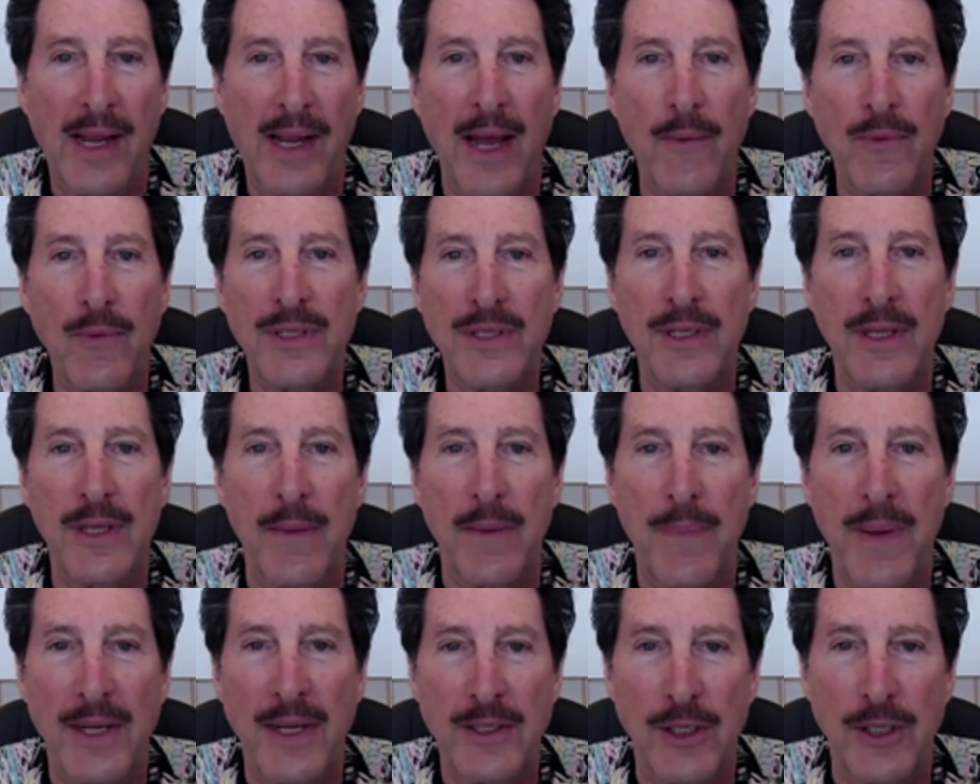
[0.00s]
I was in the
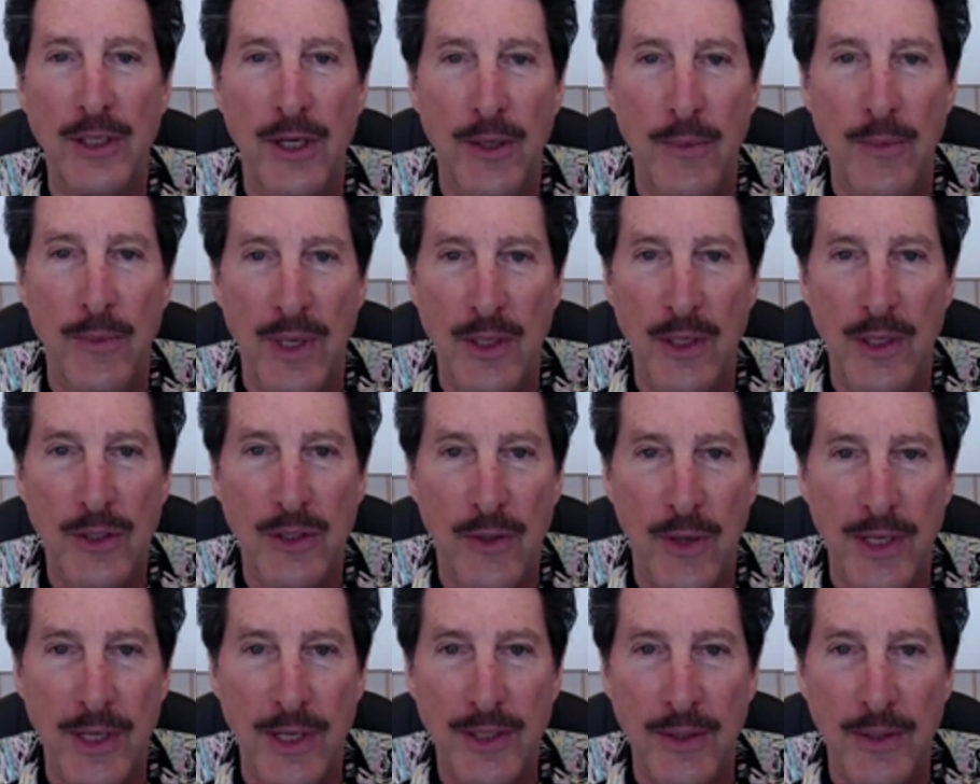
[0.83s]
pension
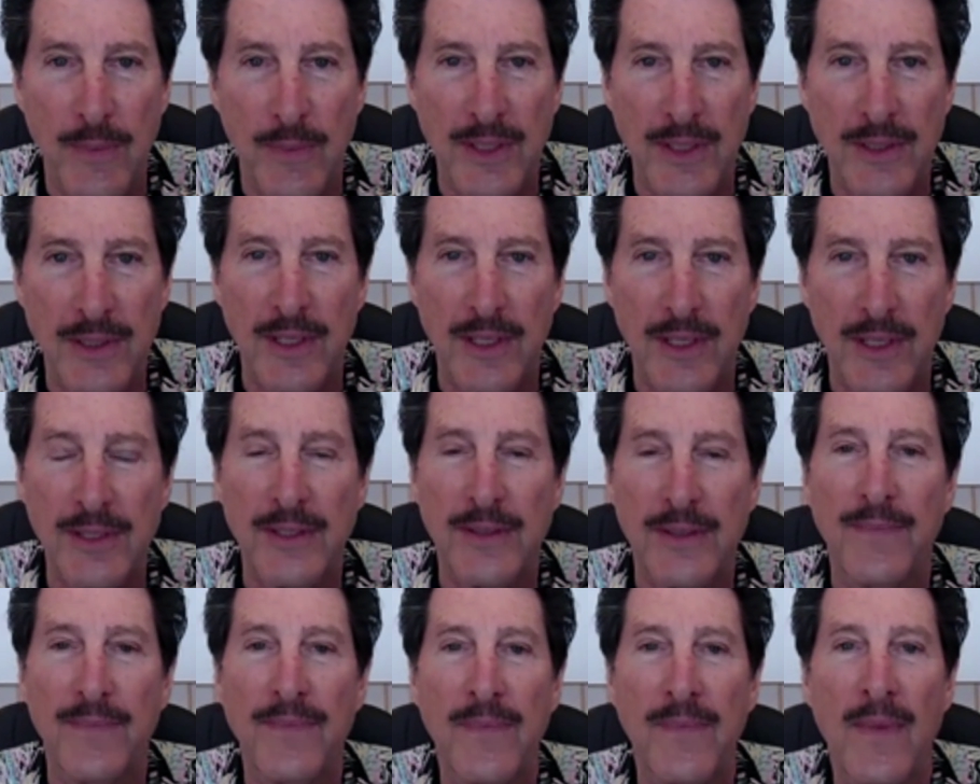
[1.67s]
administration
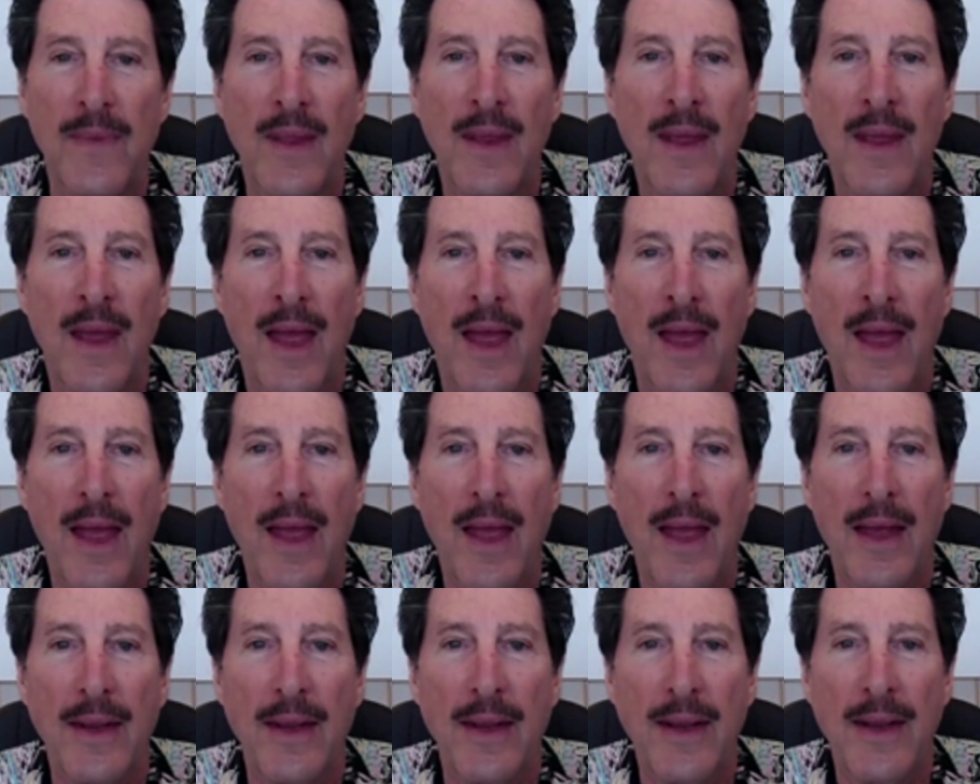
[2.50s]
business
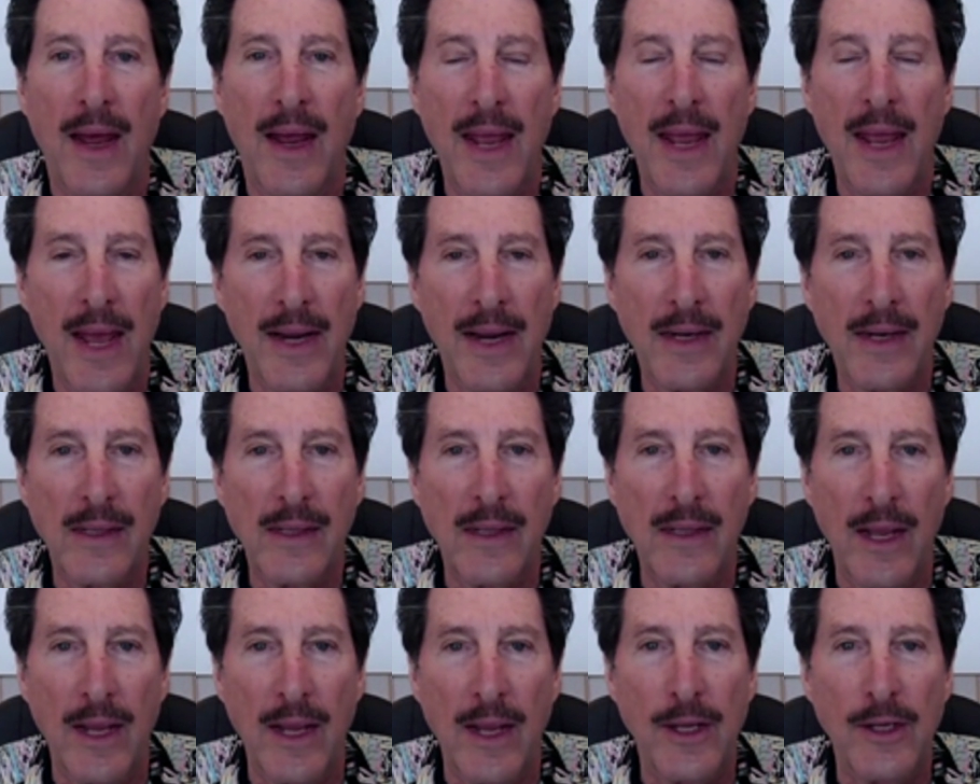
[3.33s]
and I had a
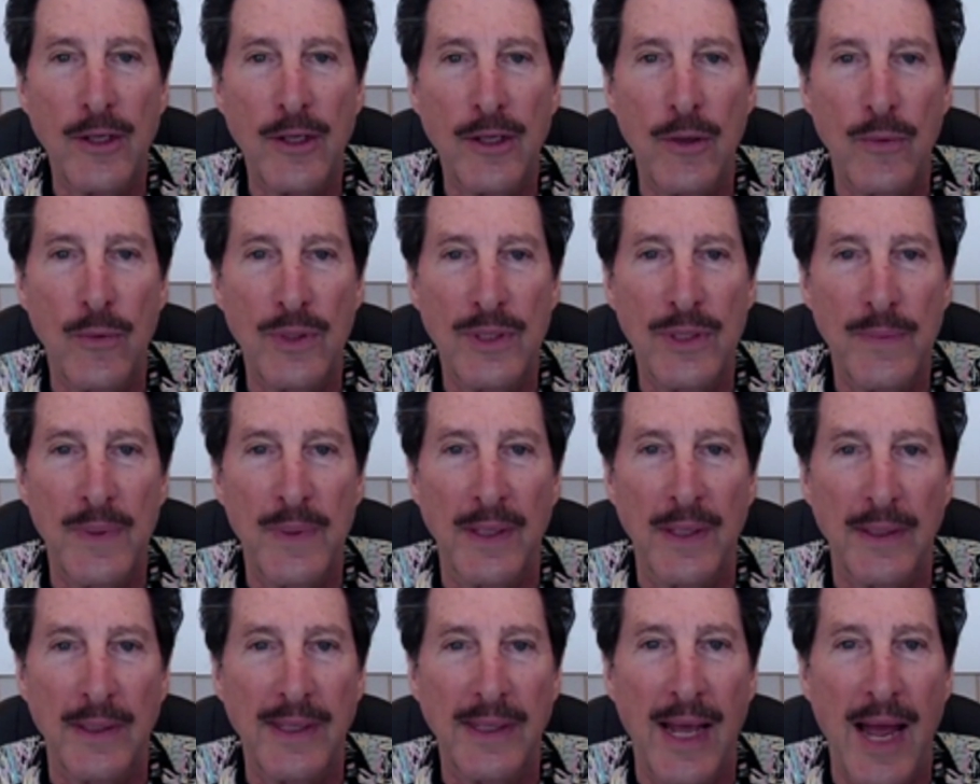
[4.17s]
client who was
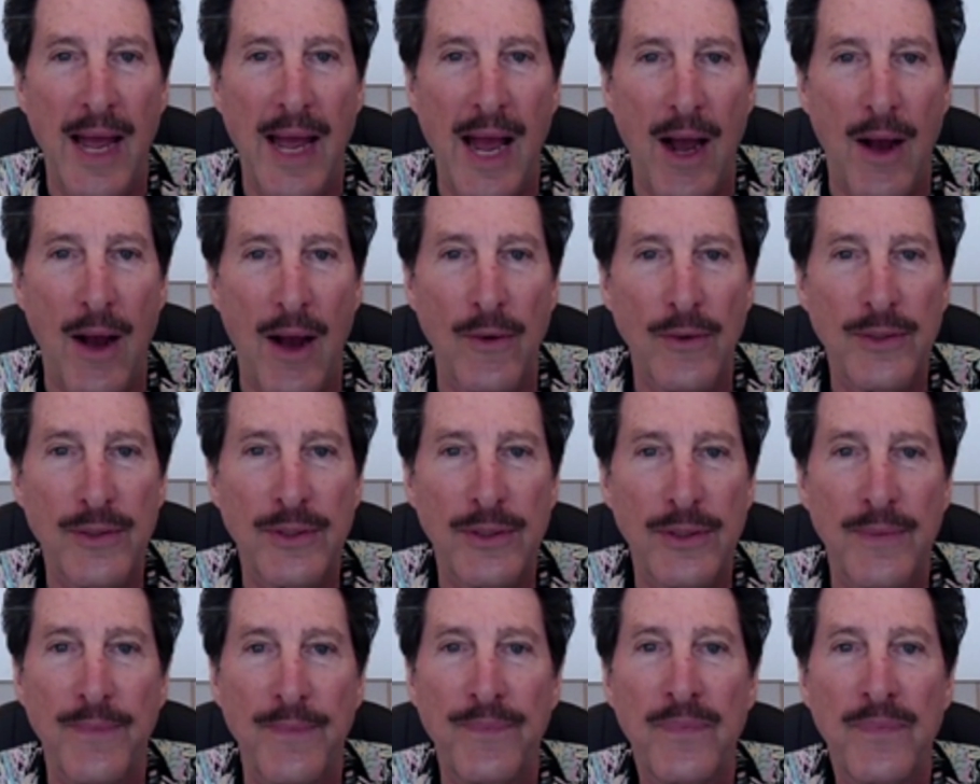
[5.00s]
building a
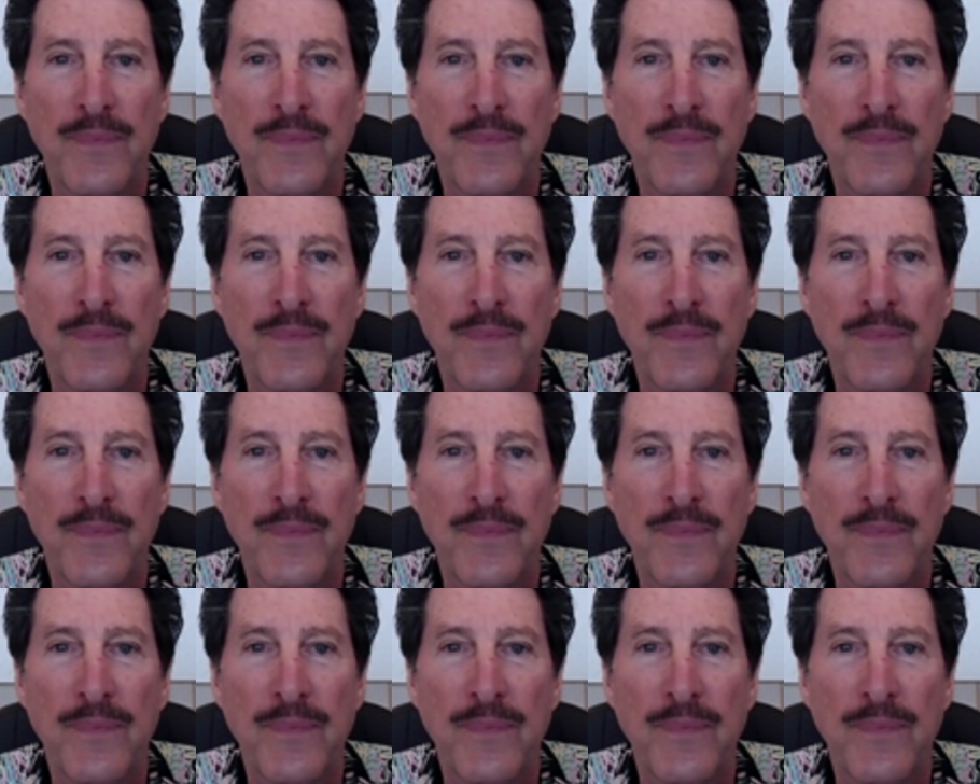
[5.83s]
house